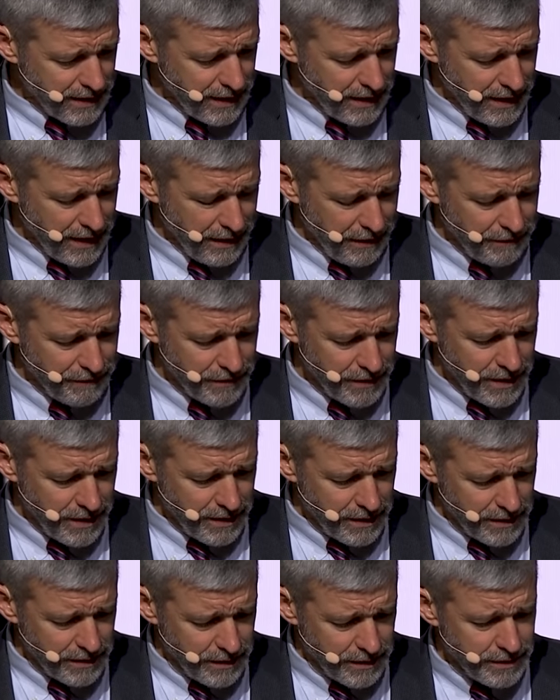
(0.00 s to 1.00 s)
I have
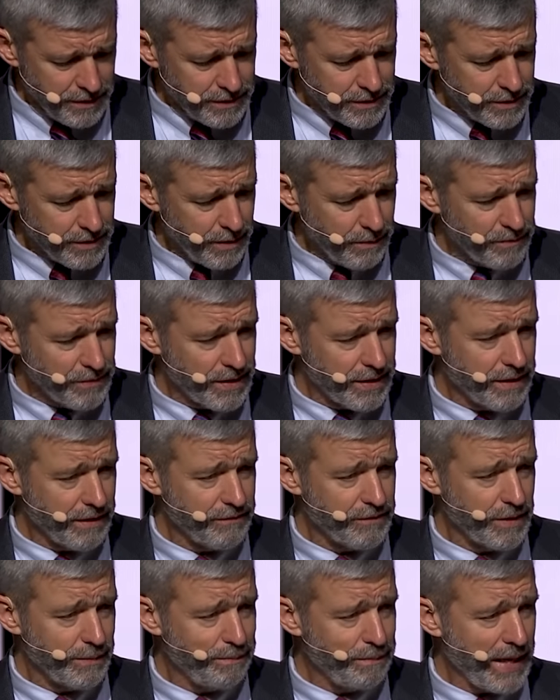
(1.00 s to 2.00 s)
learn something
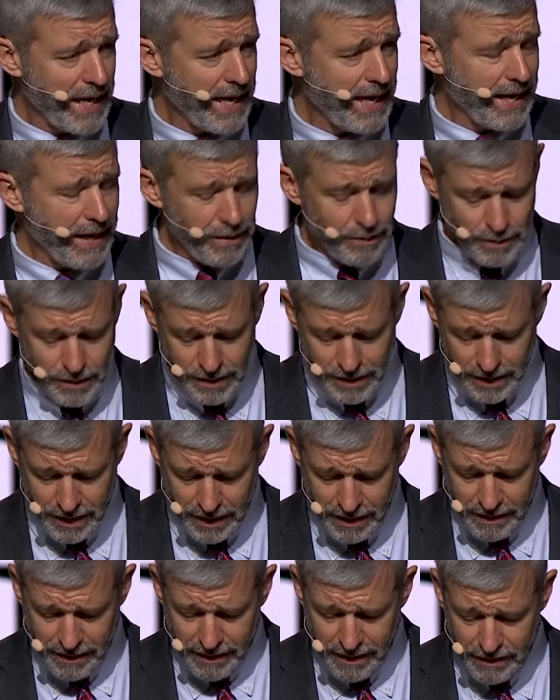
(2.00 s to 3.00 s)
of the power
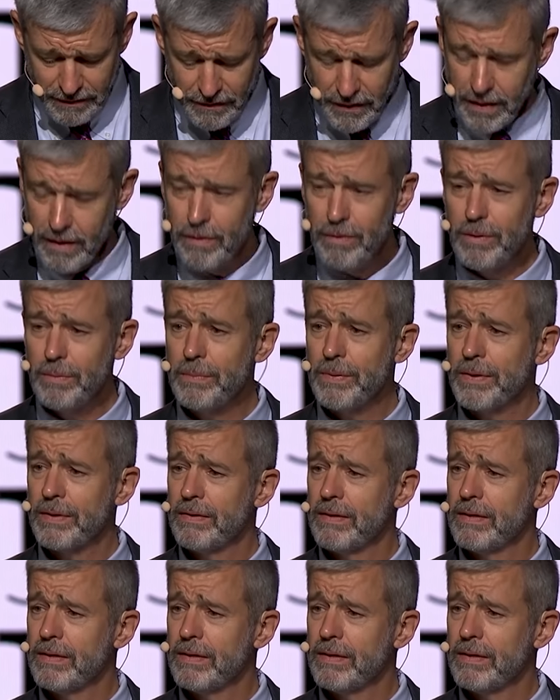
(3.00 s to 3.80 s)
of hope.